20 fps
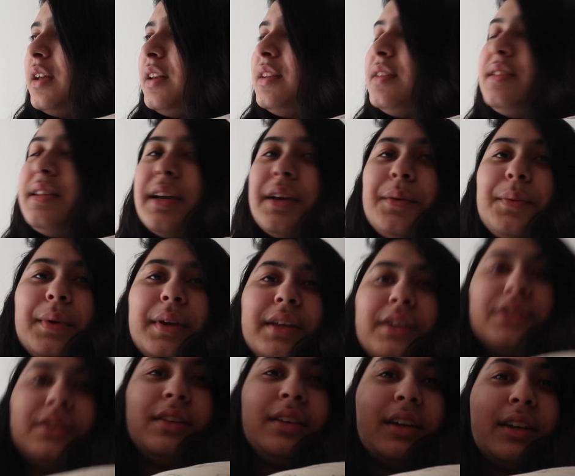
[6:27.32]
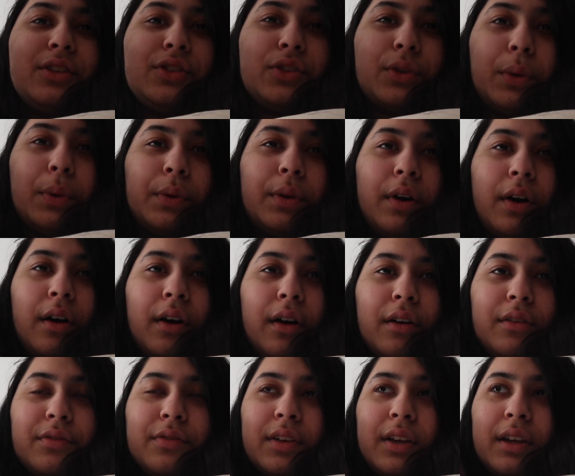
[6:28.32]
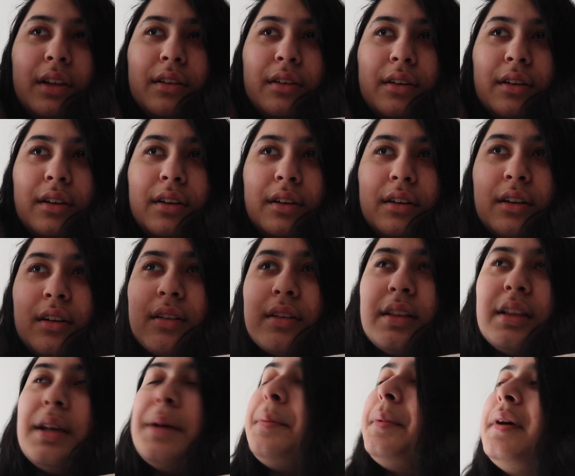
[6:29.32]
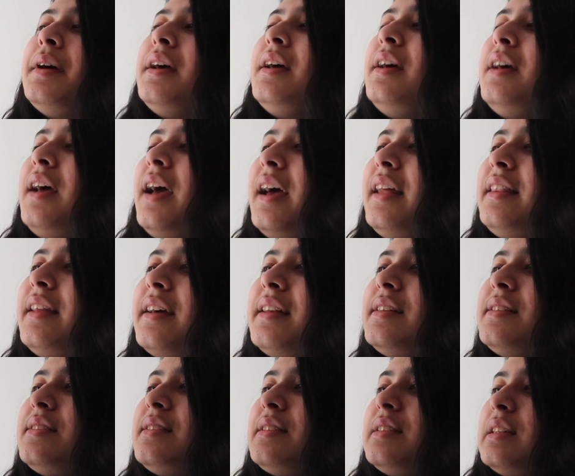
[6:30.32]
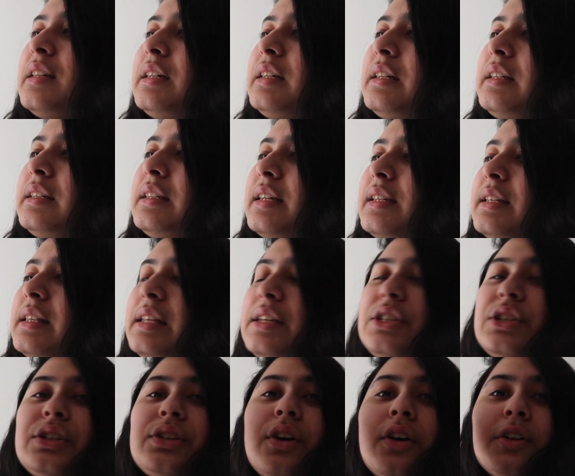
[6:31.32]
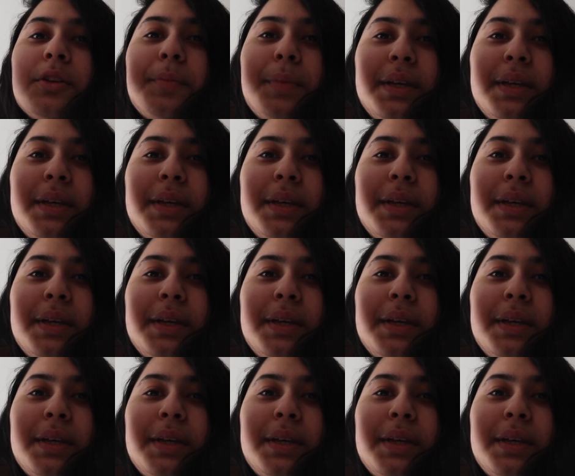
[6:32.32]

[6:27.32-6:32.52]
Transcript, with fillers: And the second one I think I showed off in a clip and that is a desolation called